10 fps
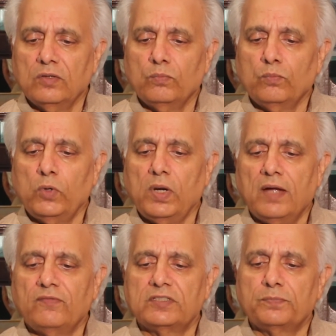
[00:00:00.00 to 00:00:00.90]

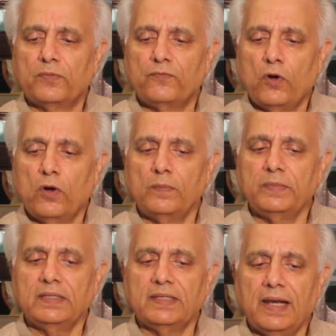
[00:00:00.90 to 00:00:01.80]
Bulla was performed
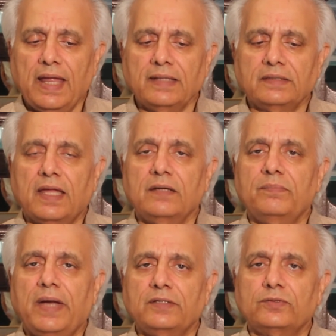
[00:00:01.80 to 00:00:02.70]
in the length and
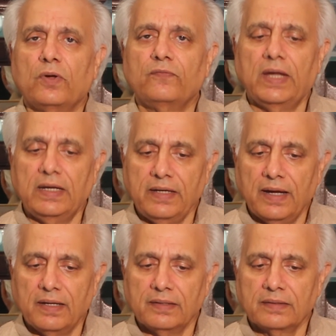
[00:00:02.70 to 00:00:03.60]
breadth of India,